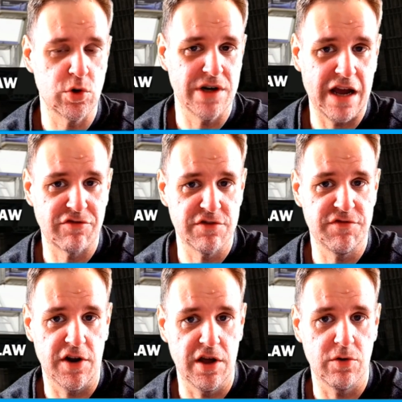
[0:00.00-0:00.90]
wouldn't have to
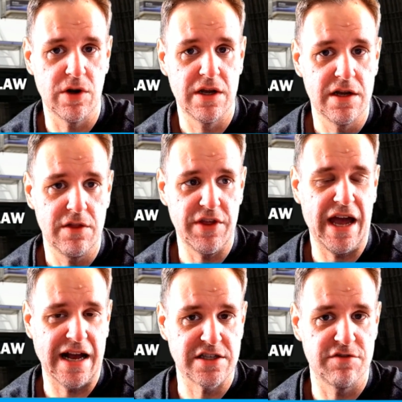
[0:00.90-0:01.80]
follow the
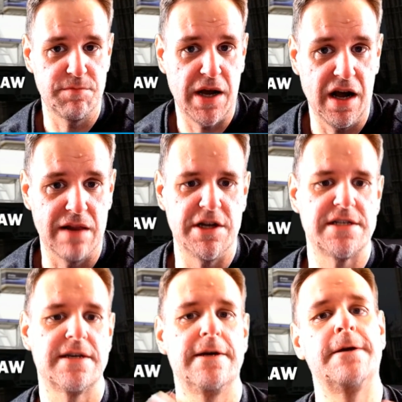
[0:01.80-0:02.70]
Act of
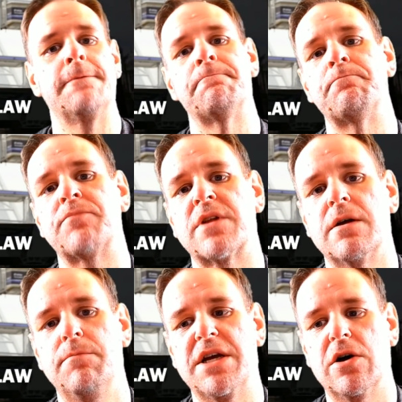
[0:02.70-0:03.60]
Parliament,
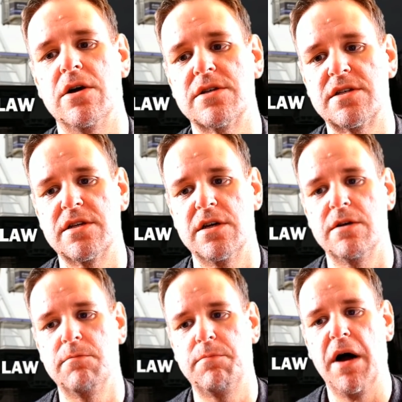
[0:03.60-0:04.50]
because
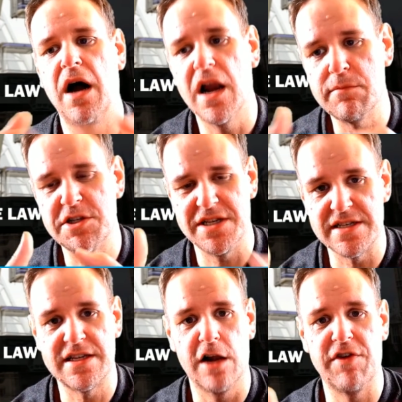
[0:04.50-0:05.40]
Parliament
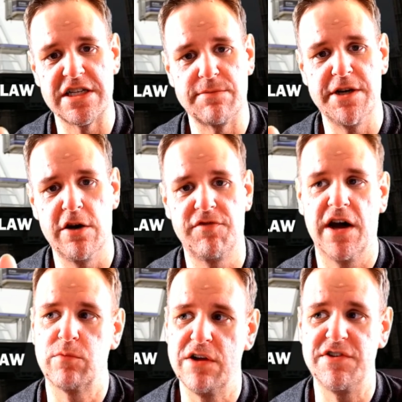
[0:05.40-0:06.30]
itself has to be
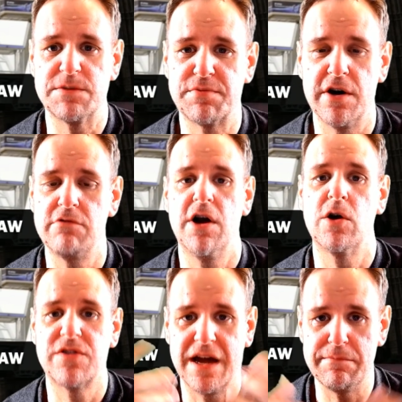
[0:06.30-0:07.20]
notified. Well, if it's
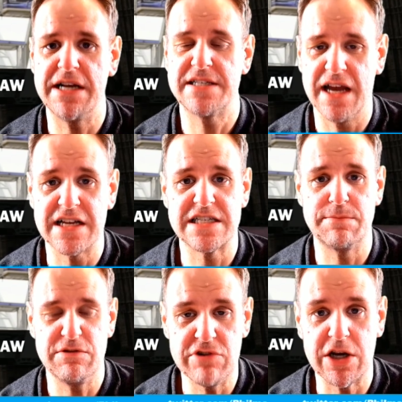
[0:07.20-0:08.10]
prorogued, that means it has to
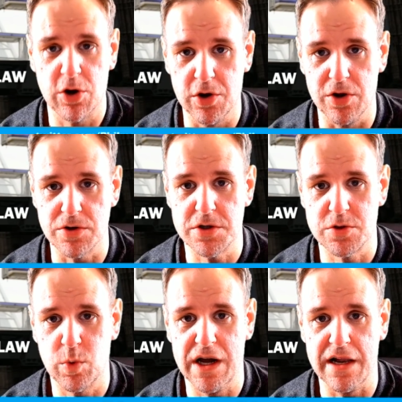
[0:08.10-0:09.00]
be recalled
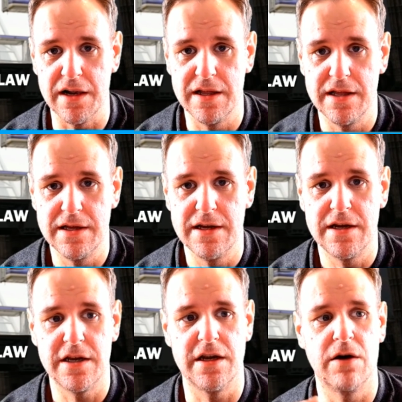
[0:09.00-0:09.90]
as well.
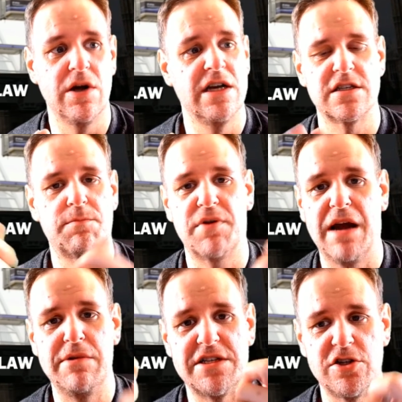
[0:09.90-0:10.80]
You know, so the
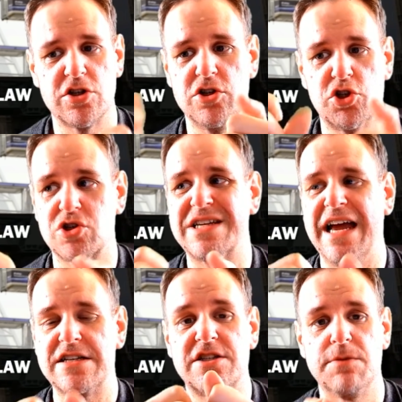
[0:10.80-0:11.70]
Prime Minister doesn't just
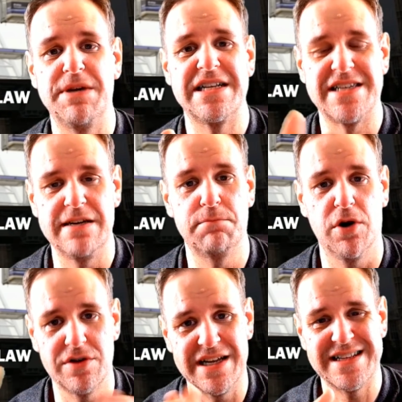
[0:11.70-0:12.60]
get to be a tin
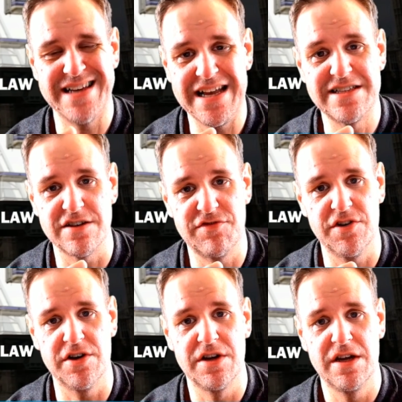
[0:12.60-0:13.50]
pot dictator
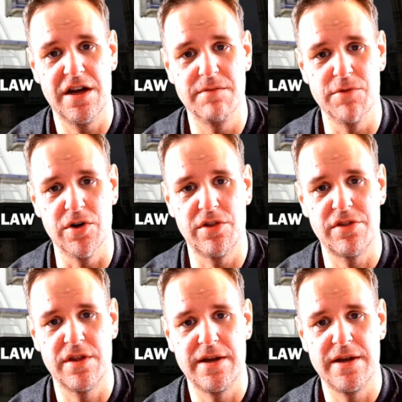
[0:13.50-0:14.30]
for a month.